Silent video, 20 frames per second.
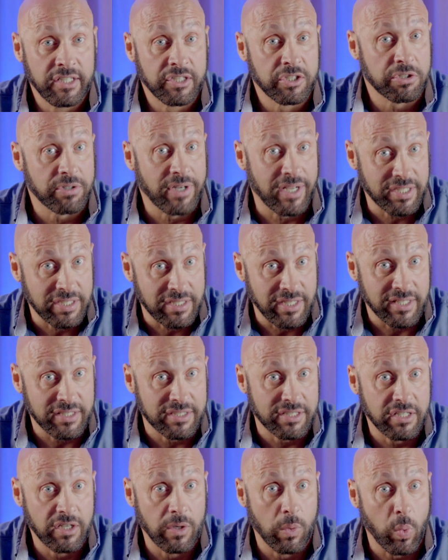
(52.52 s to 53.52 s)
Trust
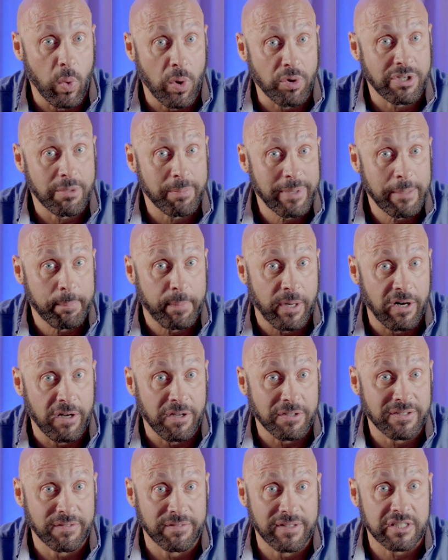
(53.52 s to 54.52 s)
us, you'll want to be a
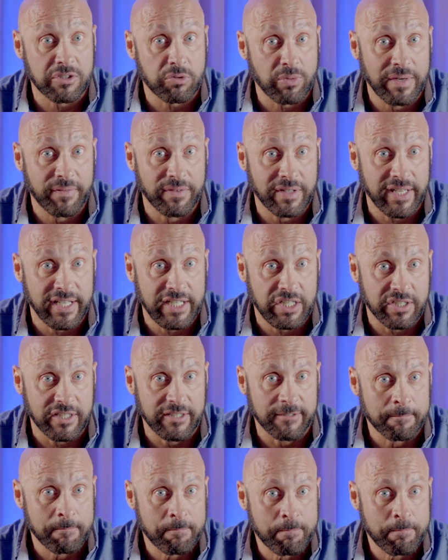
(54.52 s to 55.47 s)
part of this revelation.